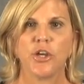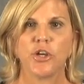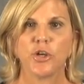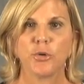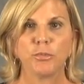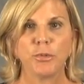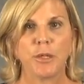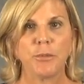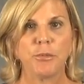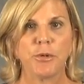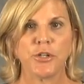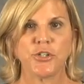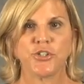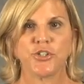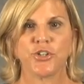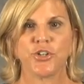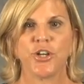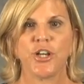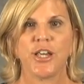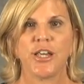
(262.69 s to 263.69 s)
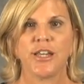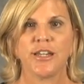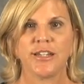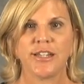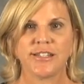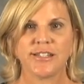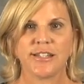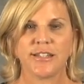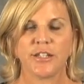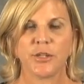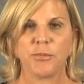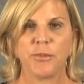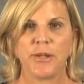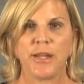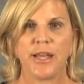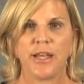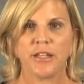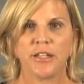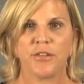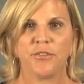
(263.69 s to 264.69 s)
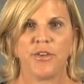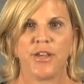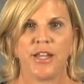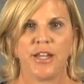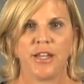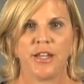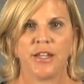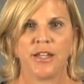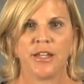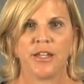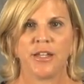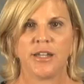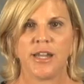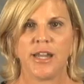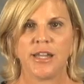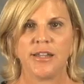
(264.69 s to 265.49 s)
your blood pressure gets a little bit elevated,